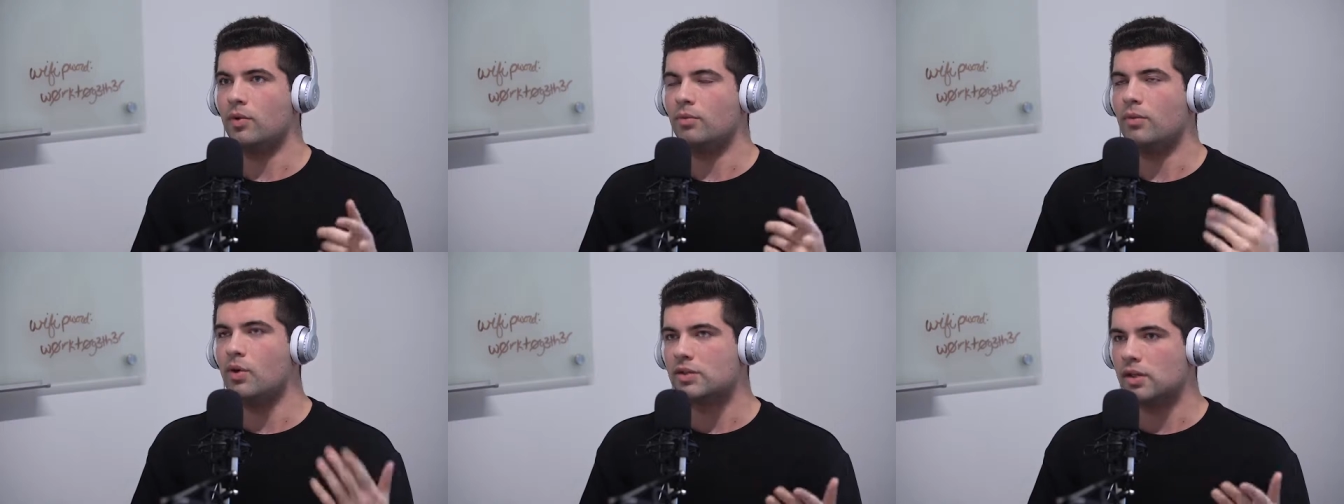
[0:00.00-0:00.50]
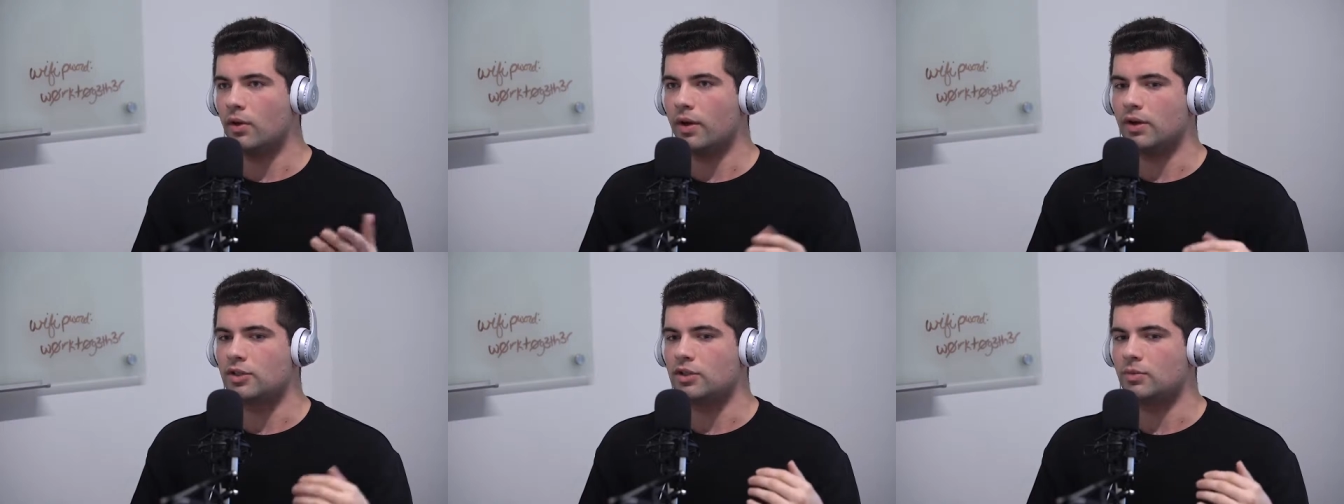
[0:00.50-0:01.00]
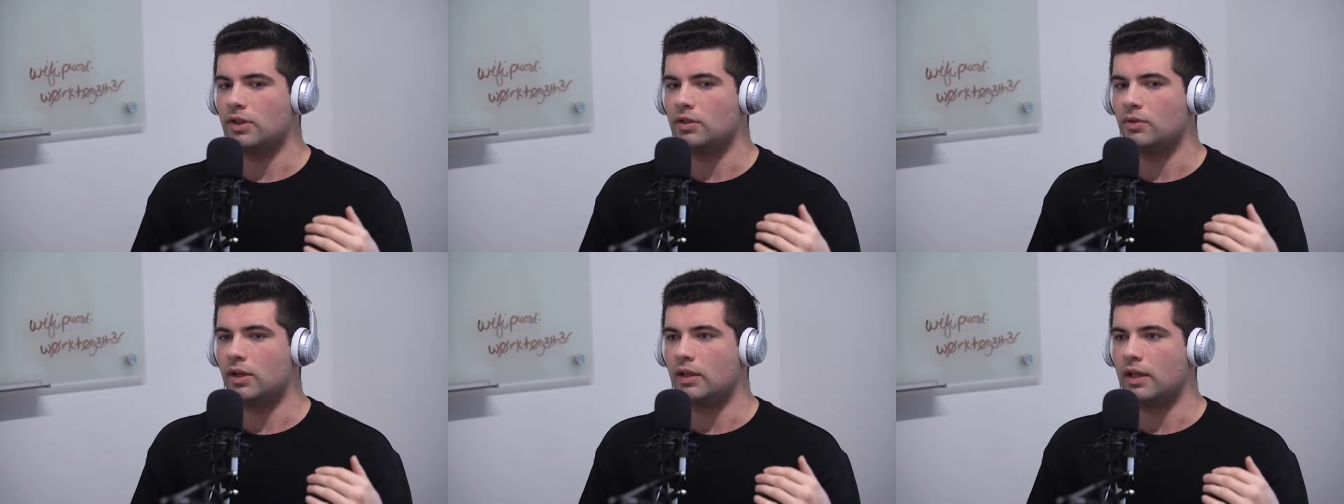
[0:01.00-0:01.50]
Most lawyers should be
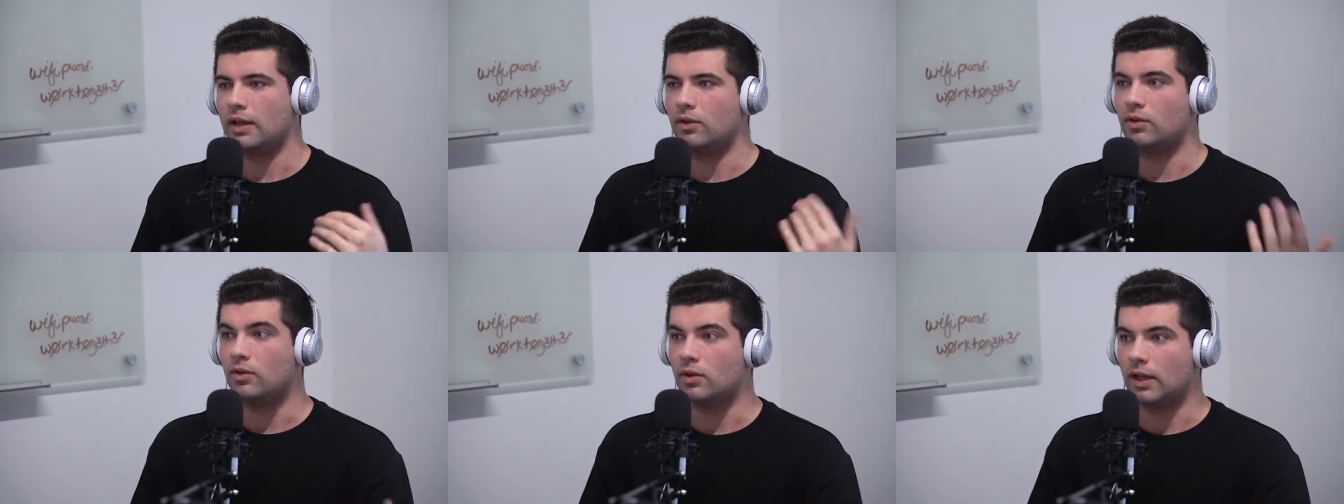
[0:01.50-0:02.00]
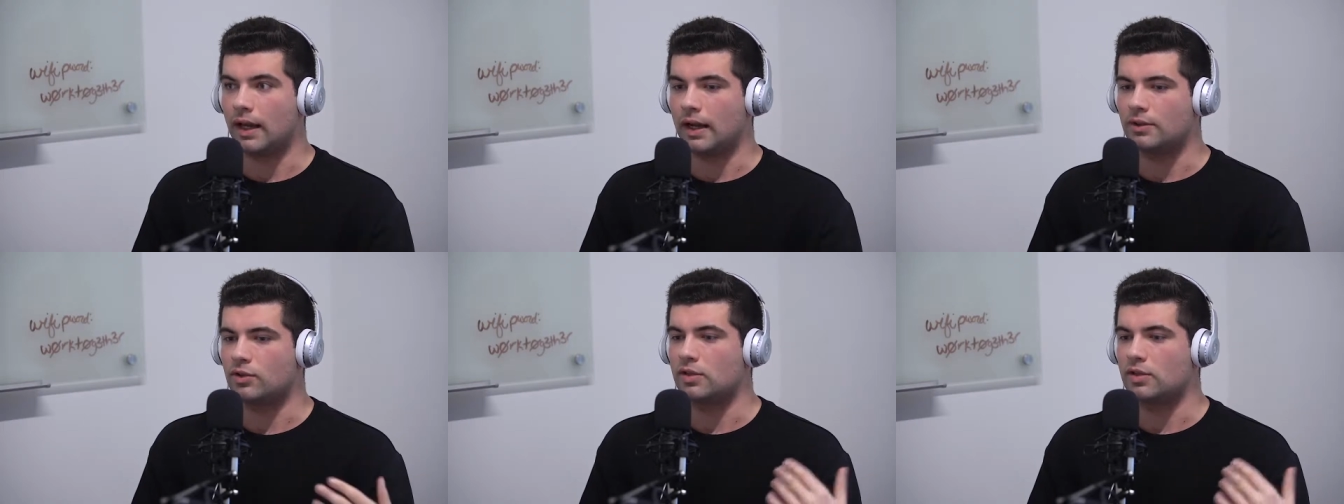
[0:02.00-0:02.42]
doing like Google ads